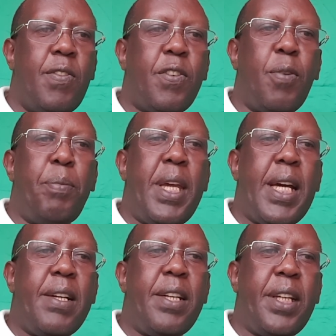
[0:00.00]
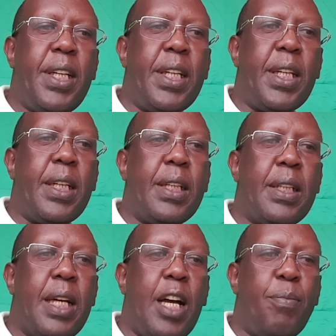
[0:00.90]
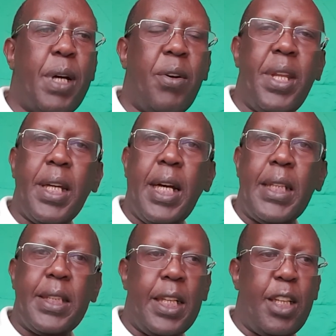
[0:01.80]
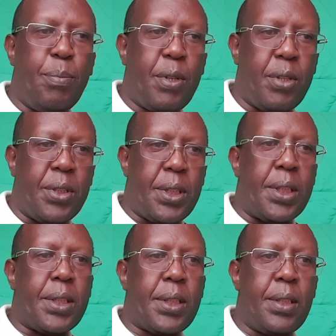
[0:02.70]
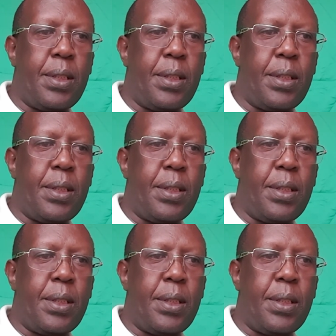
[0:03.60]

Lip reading: from merely reading about the counseling process.